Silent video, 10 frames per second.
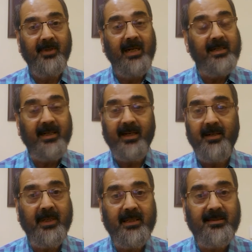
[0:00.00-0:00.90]
hurting
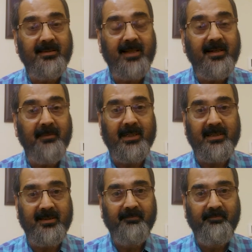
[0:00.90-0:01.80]
anybody's
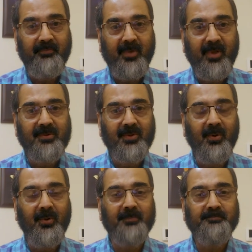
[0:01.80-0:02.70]
sentiment.
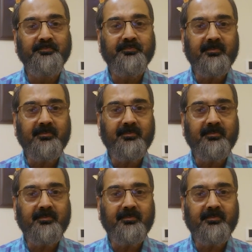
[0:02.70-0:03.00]
So